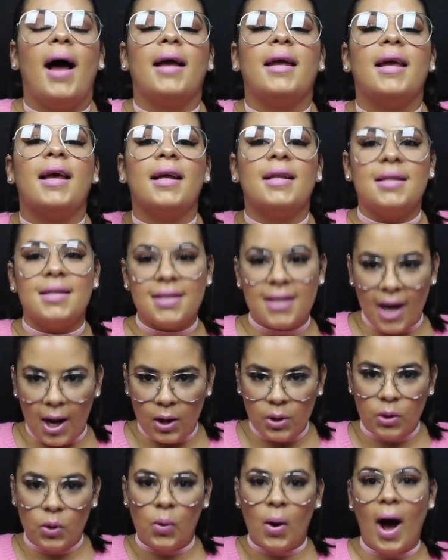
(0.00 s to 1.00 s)
I can't
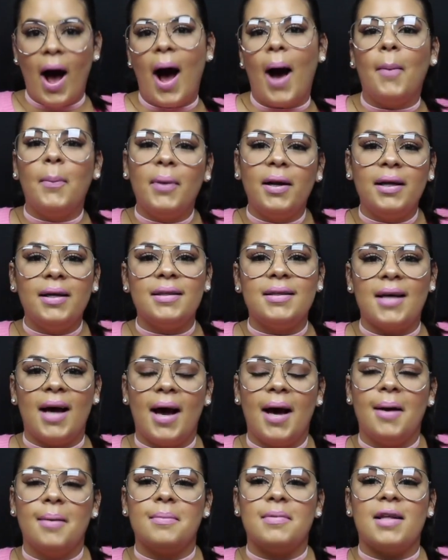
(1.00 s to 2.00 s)
tell you how many
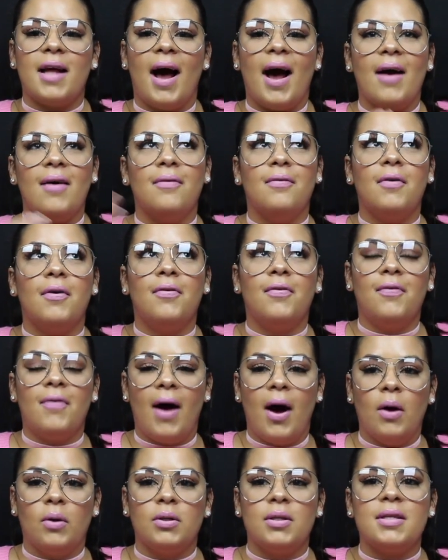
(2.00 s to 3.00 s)
times I've
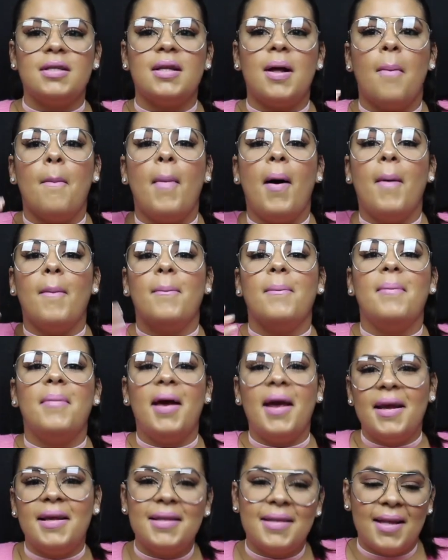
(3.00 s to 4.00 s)
found some
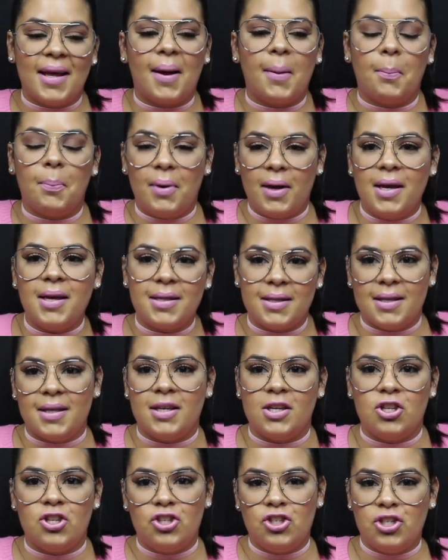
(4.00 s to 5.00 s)
amazing
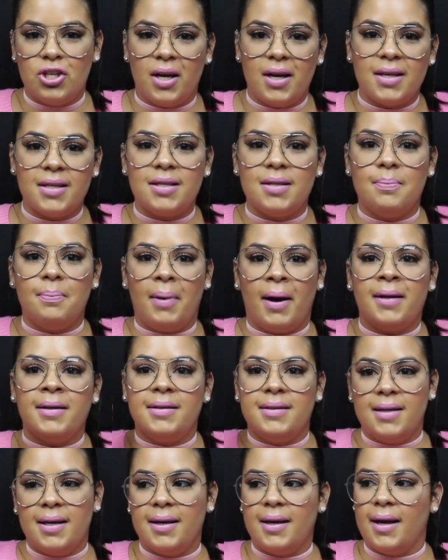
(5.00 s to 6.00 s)
pieces just by
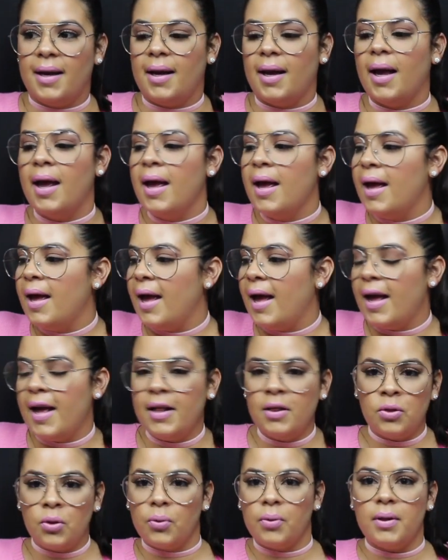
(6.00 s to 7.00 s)
digging
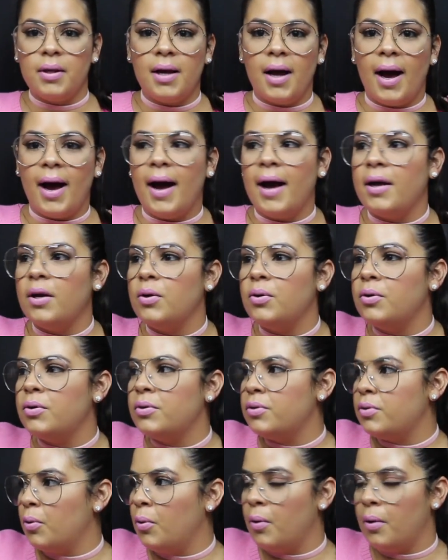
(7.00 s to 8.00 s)
in through the
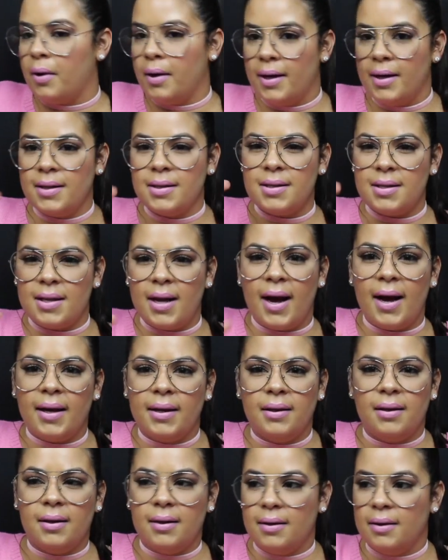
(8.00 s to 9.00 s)
aisles or
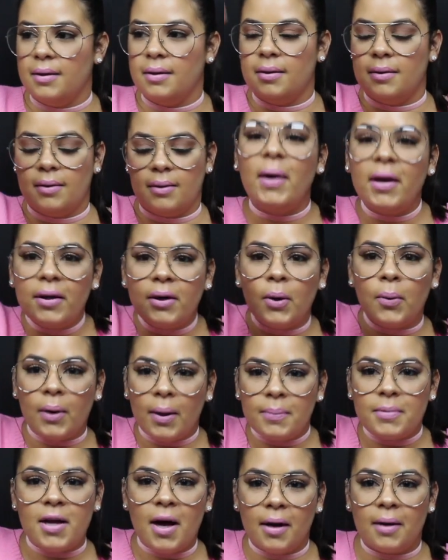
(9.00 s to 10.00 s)
inside but you know what
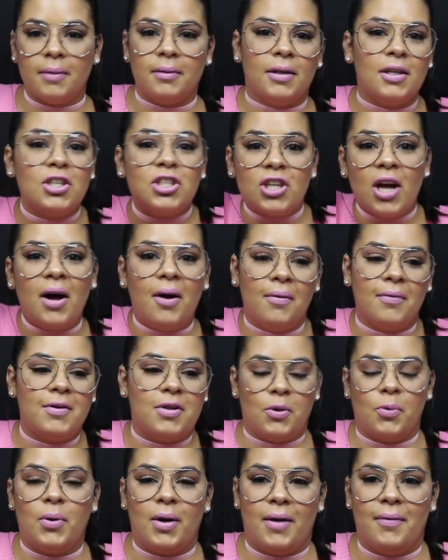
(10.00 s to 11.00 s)
I'm talking, the shelves
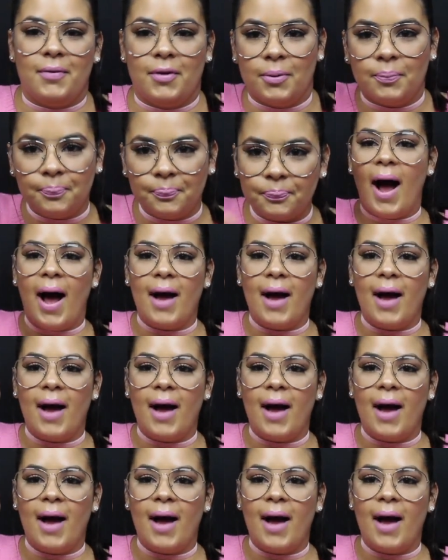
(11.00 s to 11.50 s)
or whatever.